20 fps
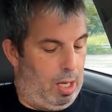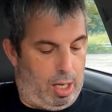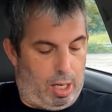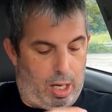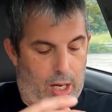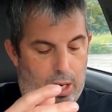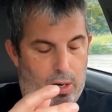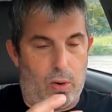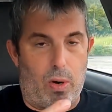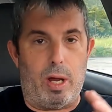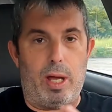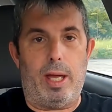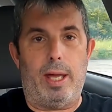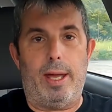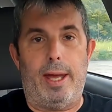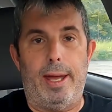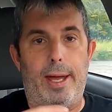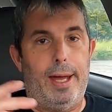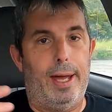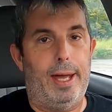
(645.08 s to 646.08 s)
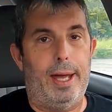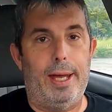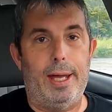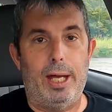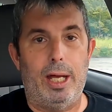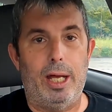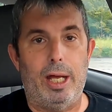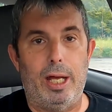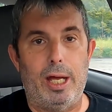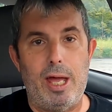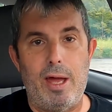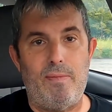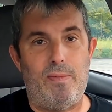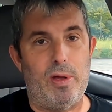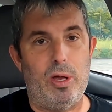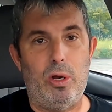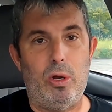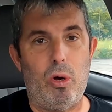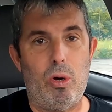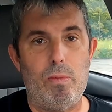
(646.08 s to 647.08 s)
All right. If
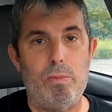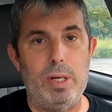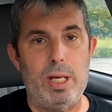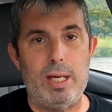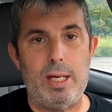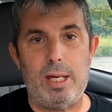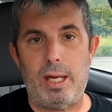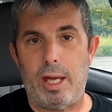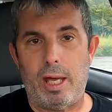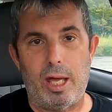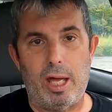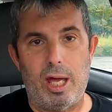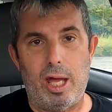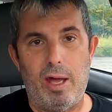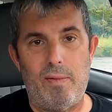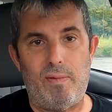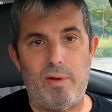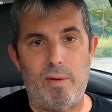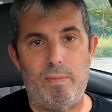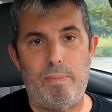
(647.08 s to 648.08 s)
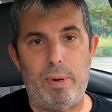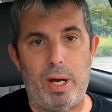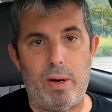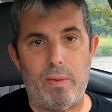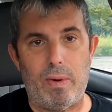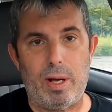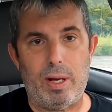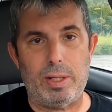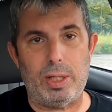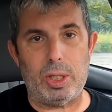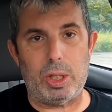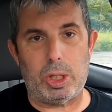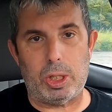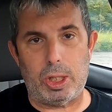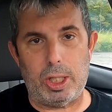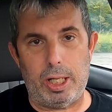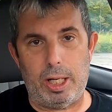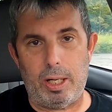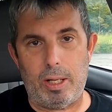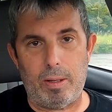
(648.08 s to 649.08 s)
you know me, if you've been around this
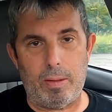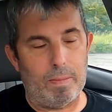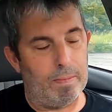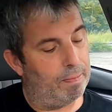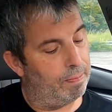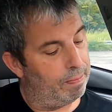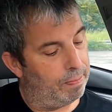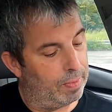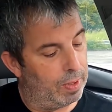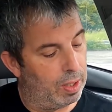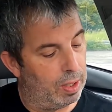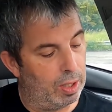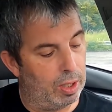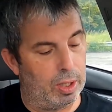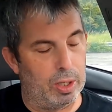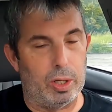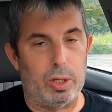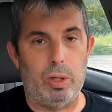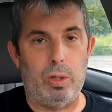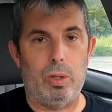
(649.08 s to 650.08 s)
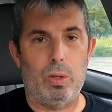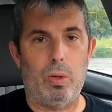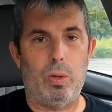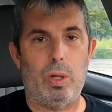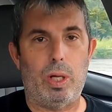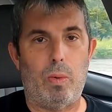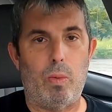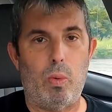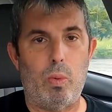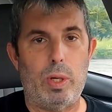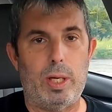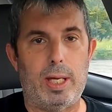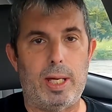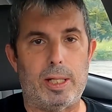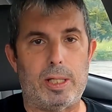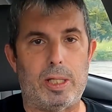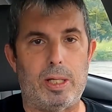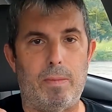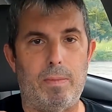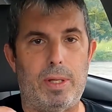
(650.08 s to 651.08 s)
channel, you know that when we
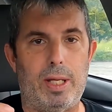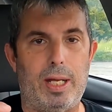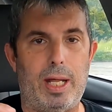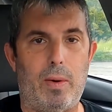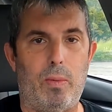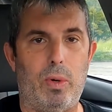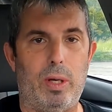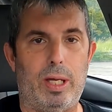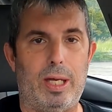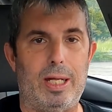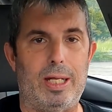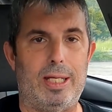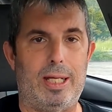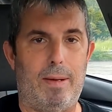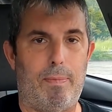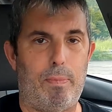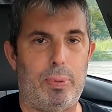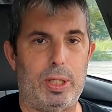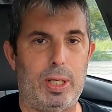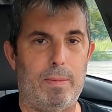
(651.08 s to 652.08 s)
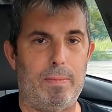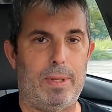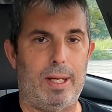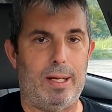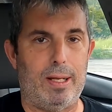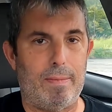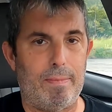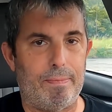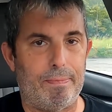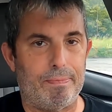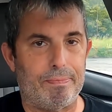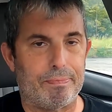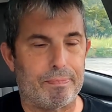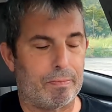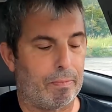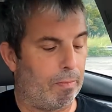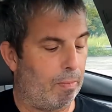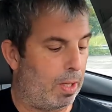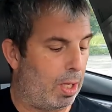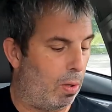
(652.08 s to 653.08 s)
get something that we can dip something in,
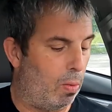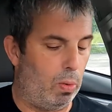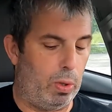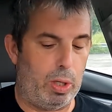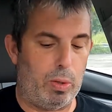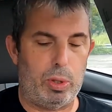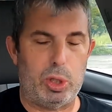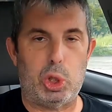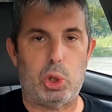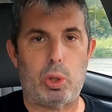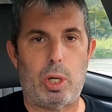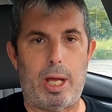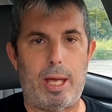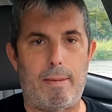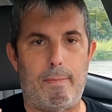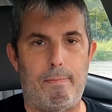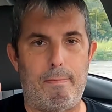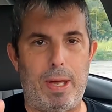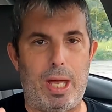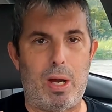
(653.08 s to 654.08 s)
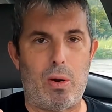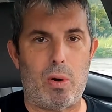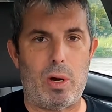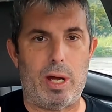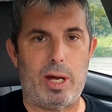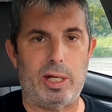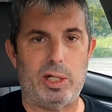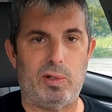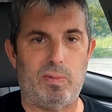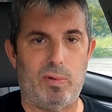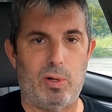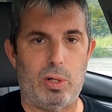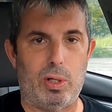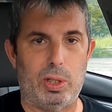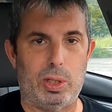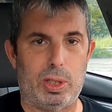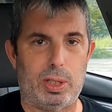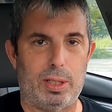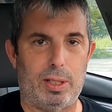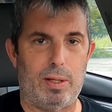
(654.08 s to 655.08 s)
we always try it bare ass
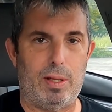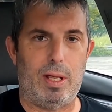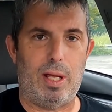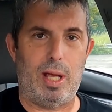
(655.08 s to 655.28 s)
first,